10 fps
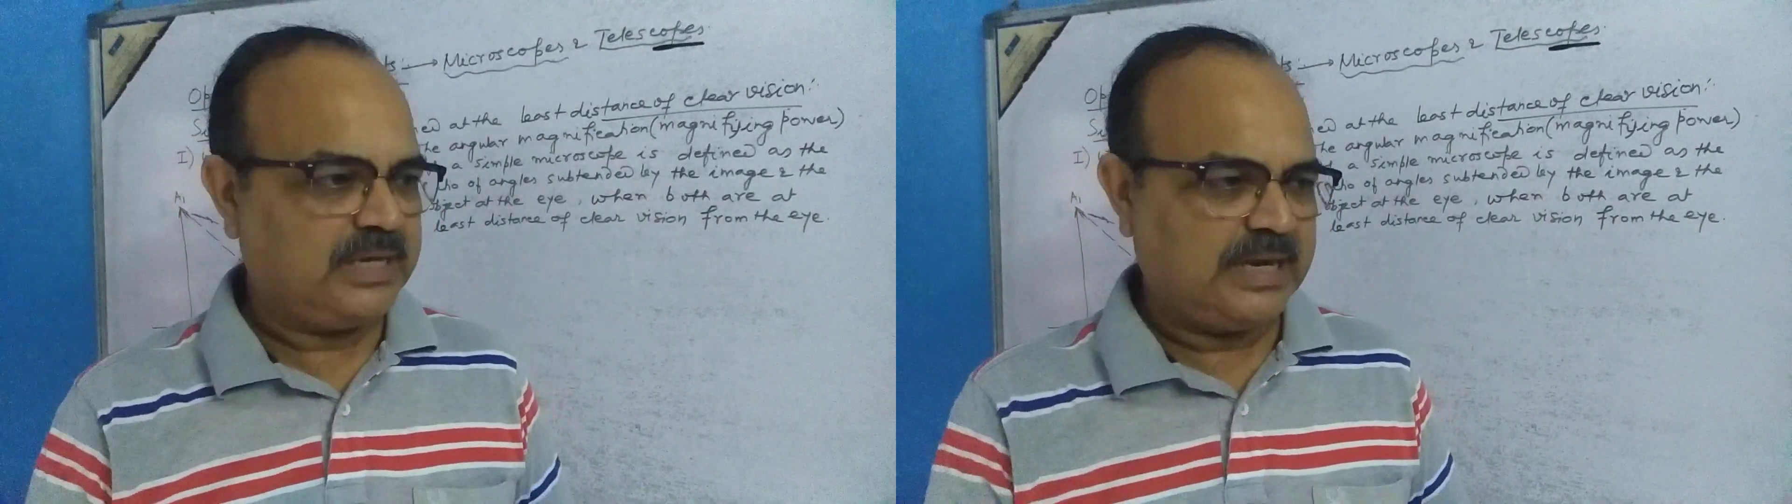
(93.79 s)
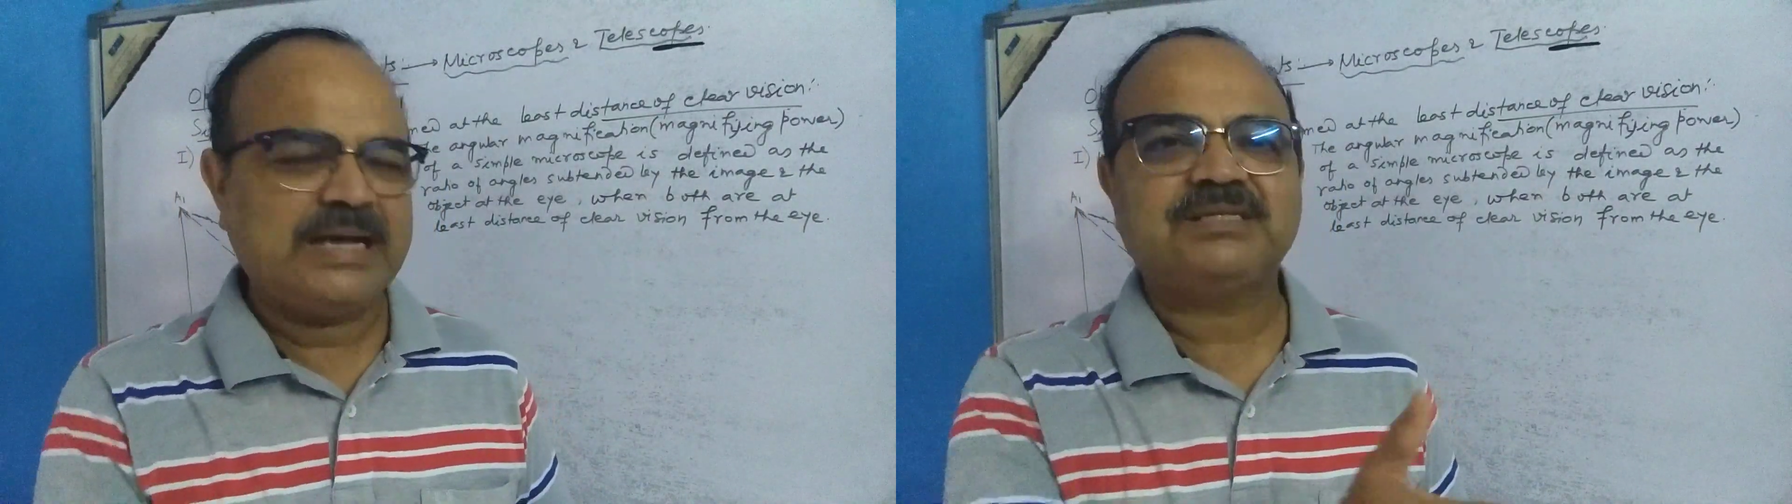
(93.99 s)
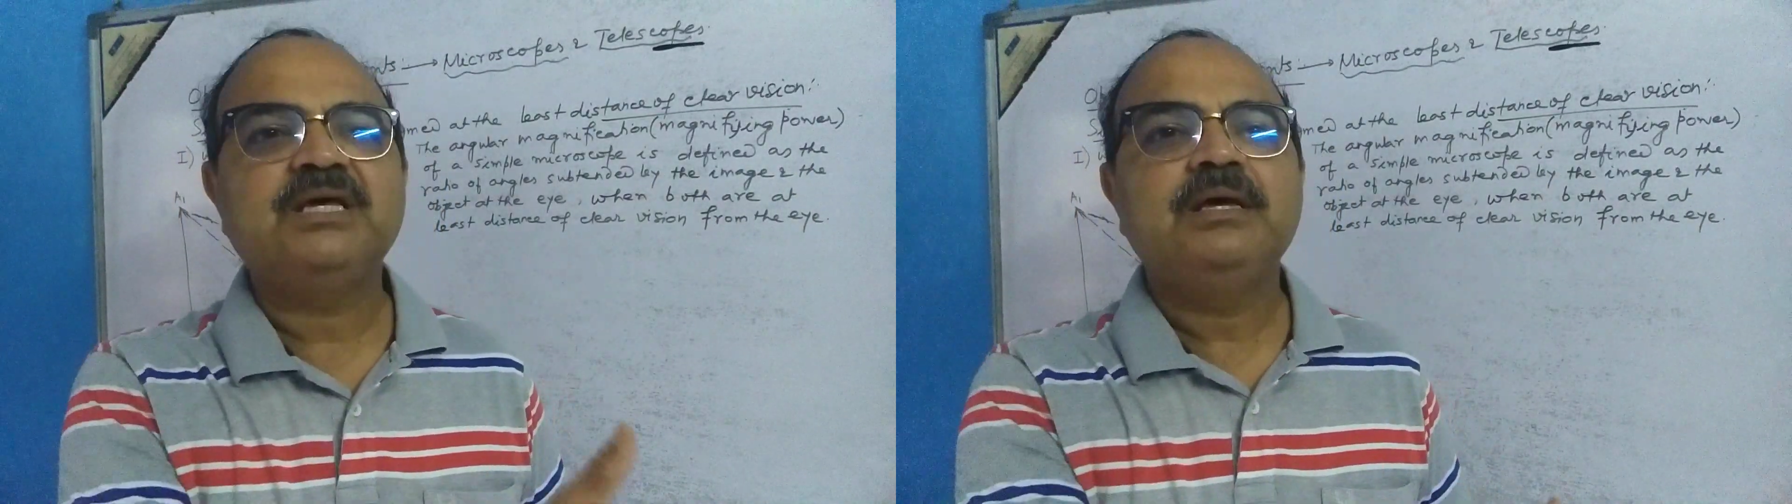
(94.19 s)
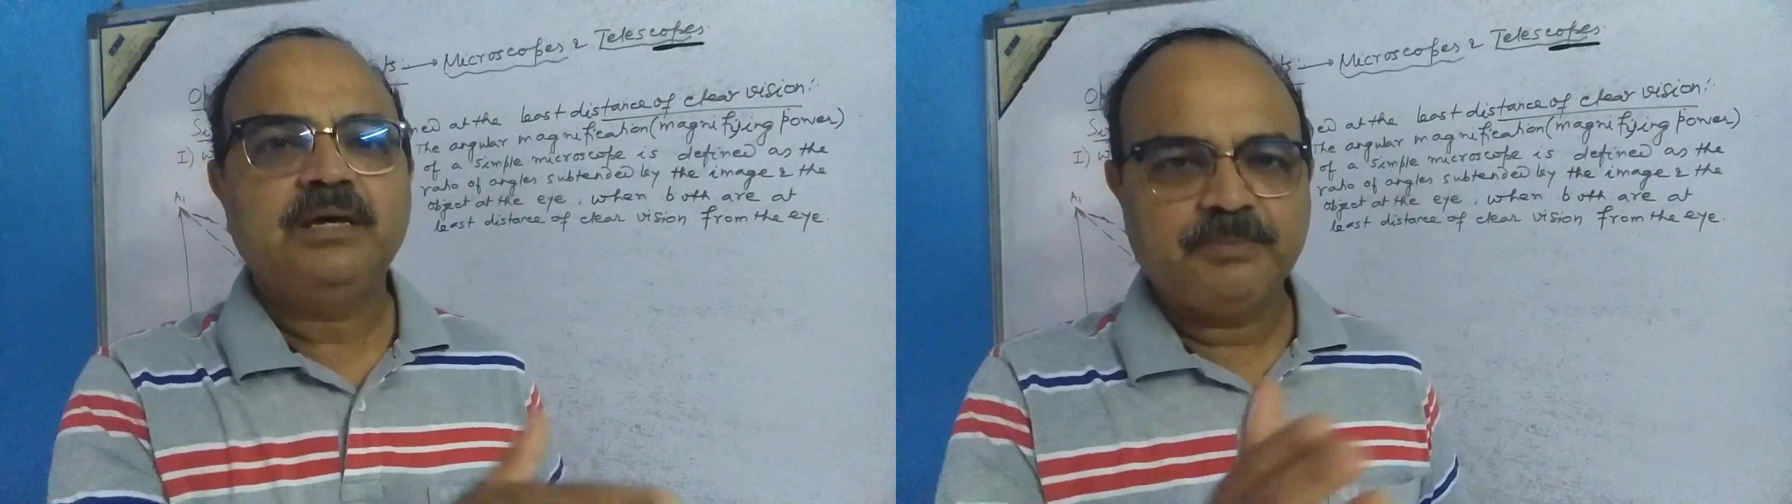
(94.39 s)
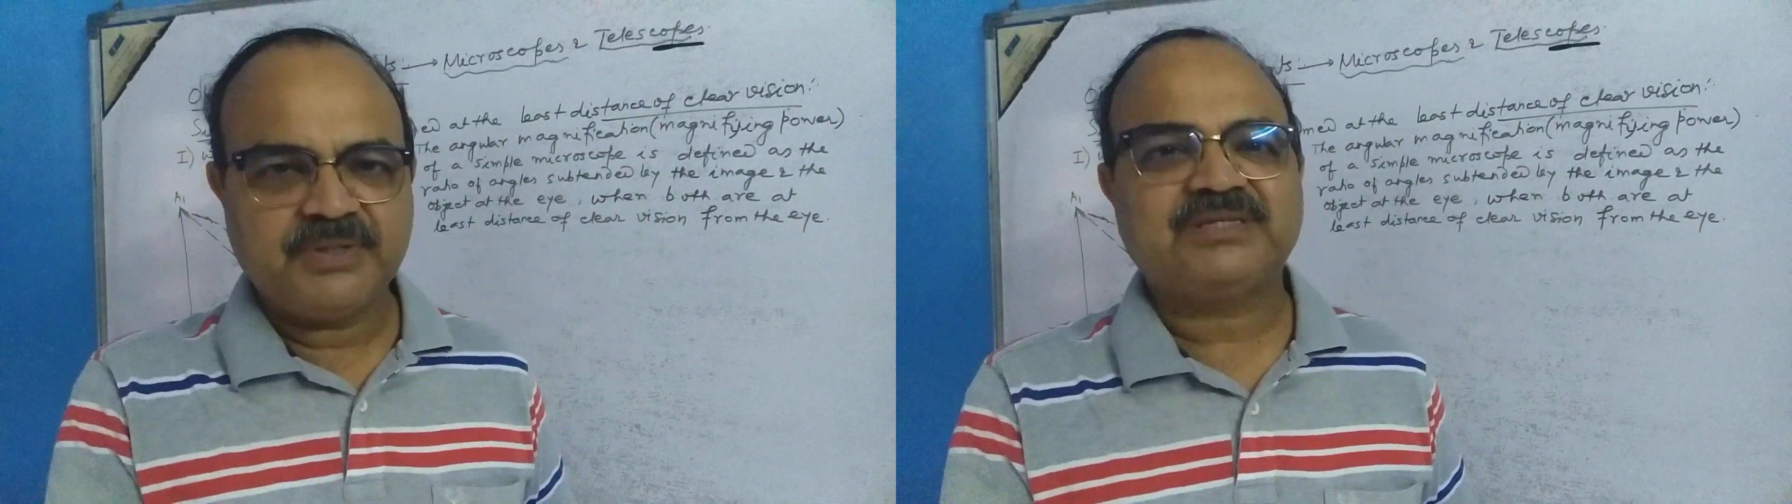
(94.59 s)
as
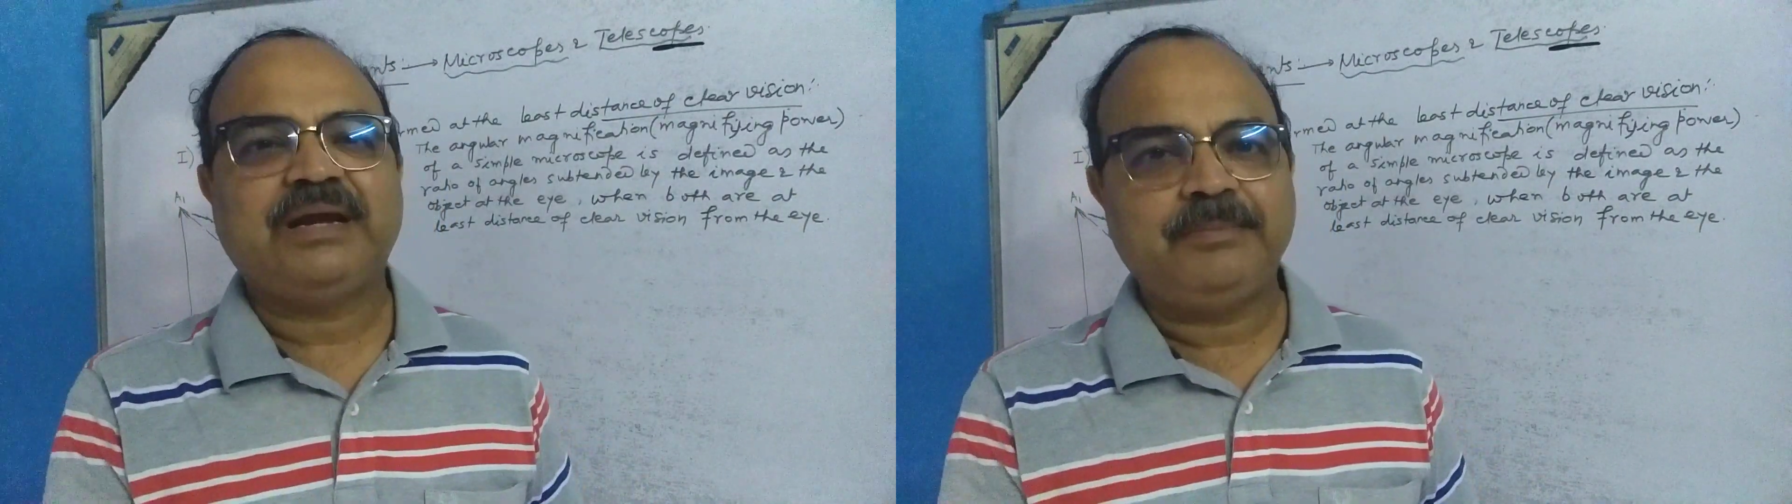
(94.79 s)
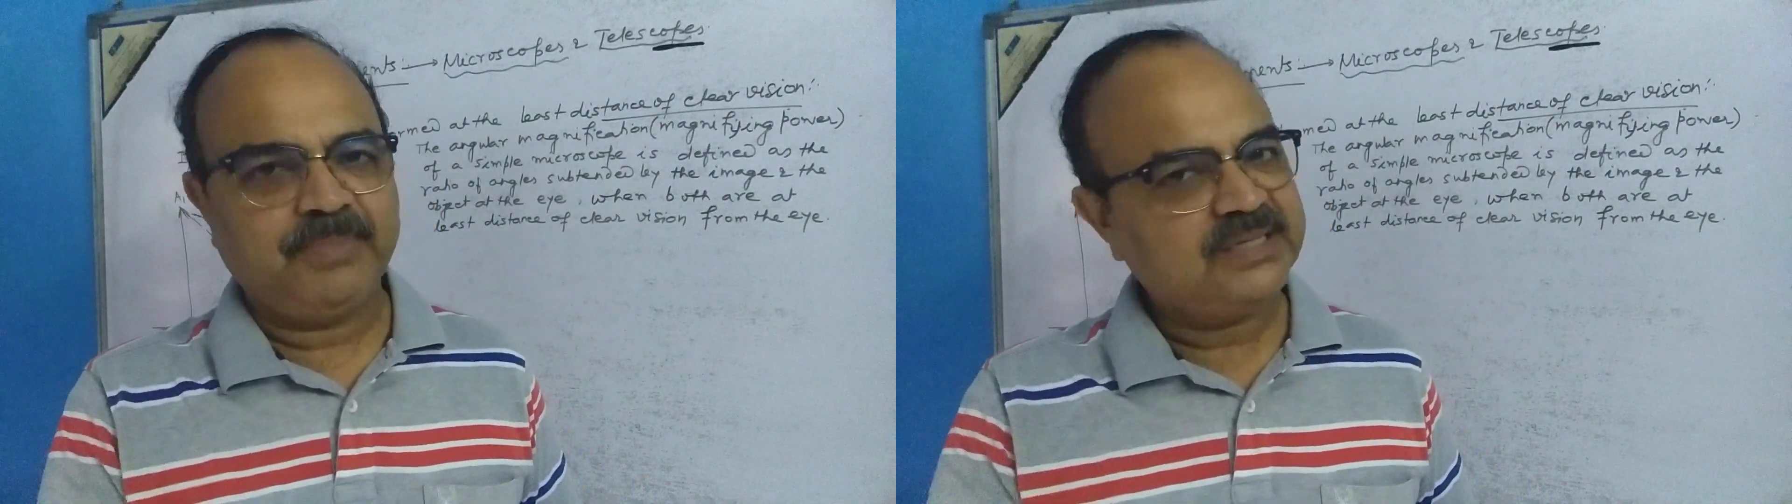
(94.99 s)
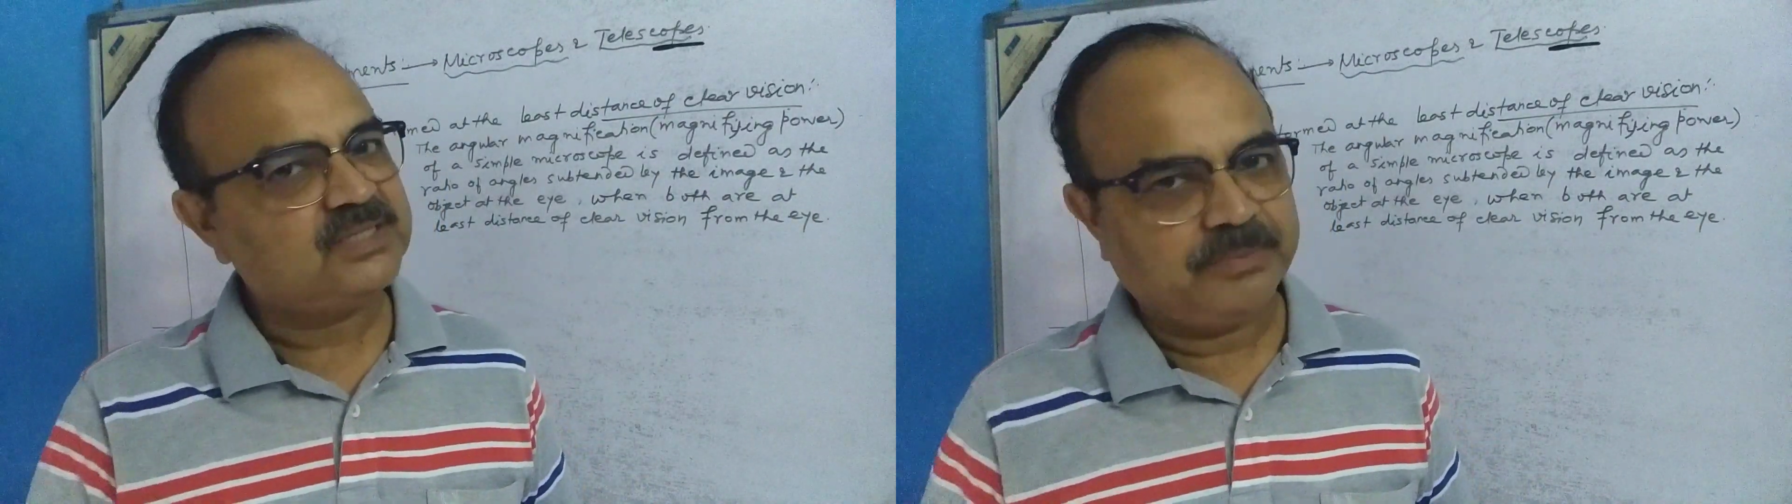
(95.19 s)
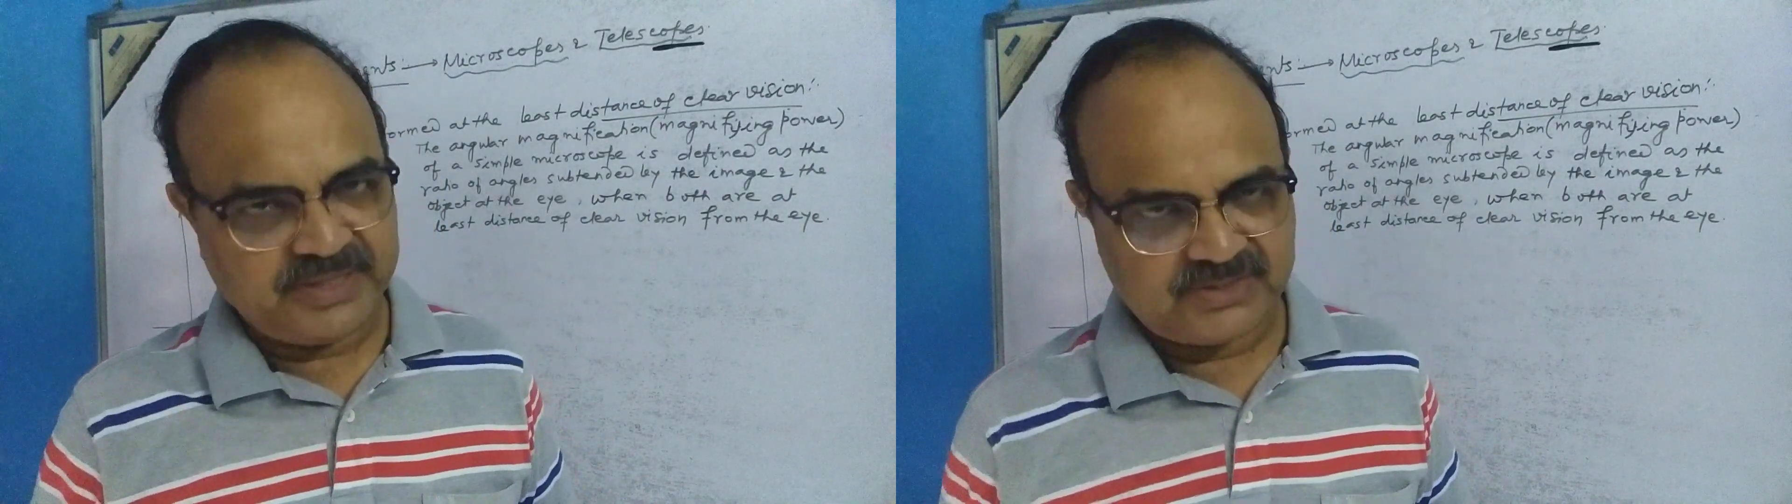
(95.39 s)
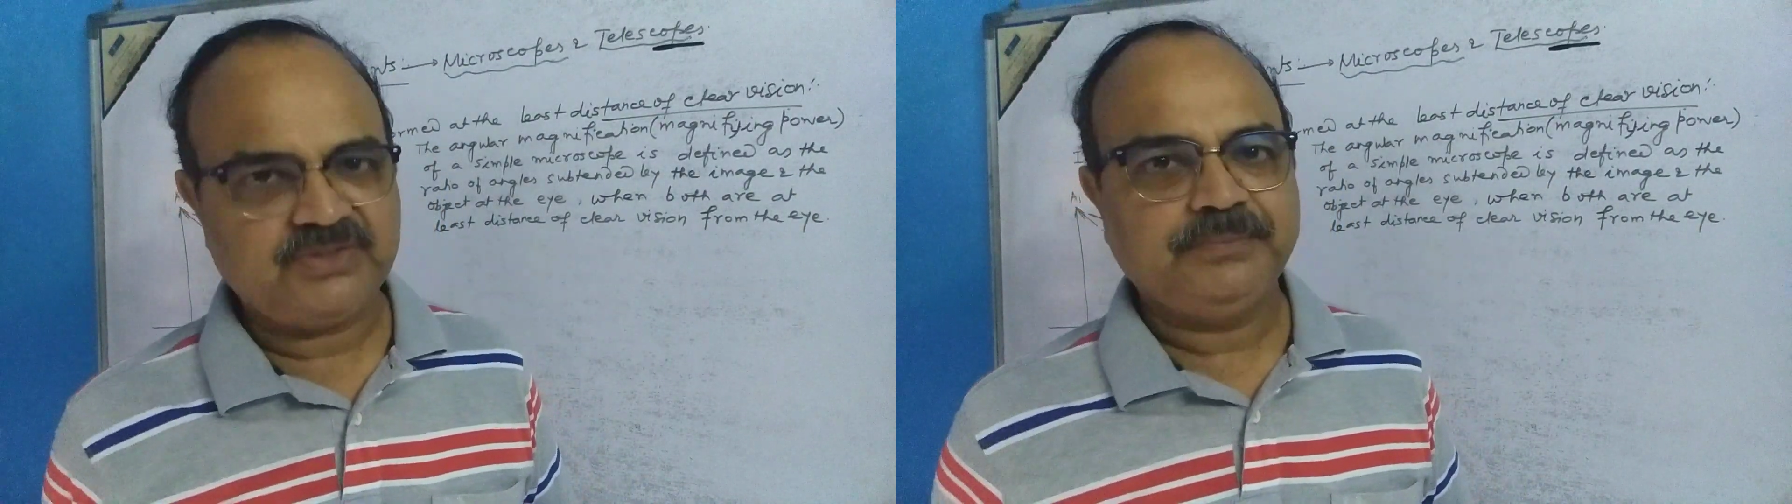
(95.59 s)
prescribed by
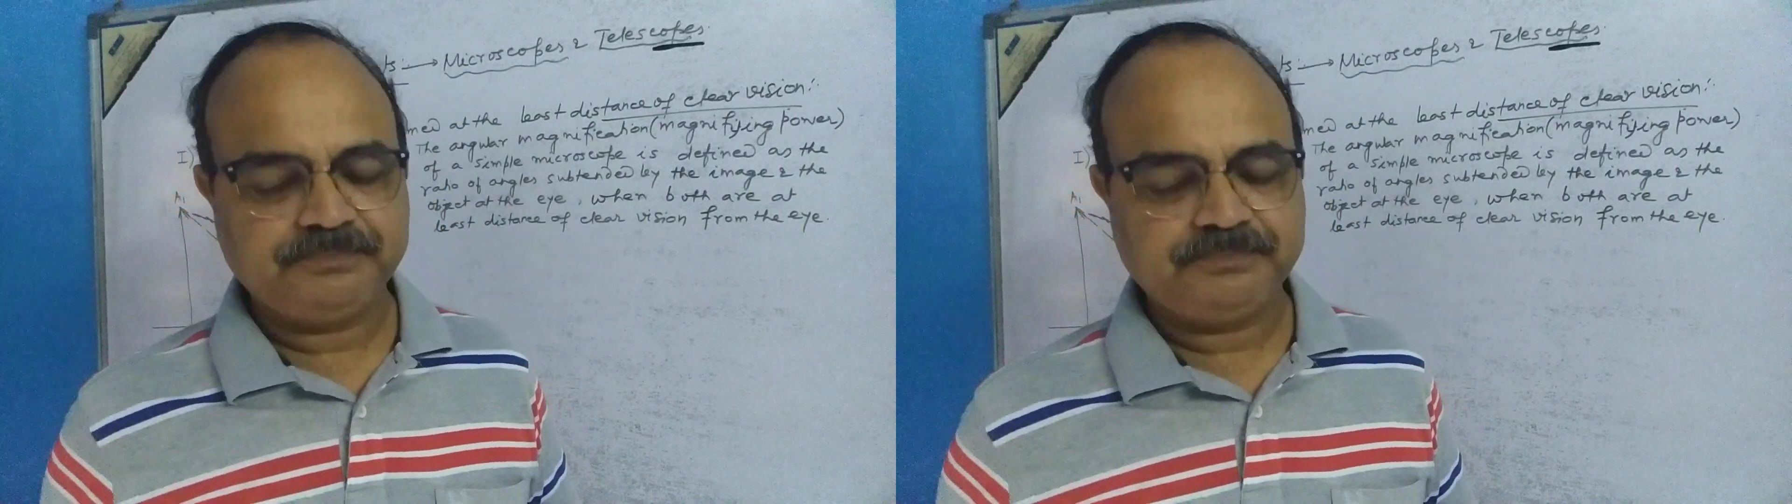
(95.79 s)
CBSE.